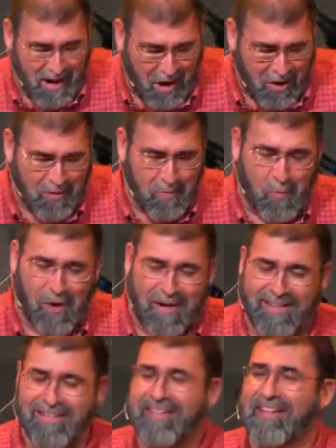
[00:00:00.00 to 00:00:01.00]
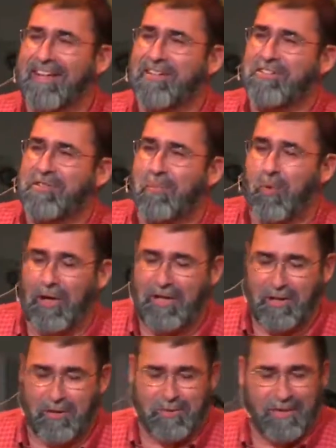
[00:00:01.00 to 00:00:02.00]
heart was and is to bring
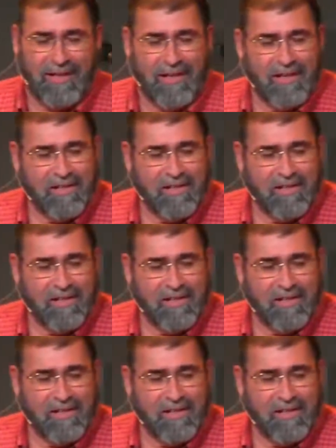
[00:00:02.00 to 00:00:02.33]
you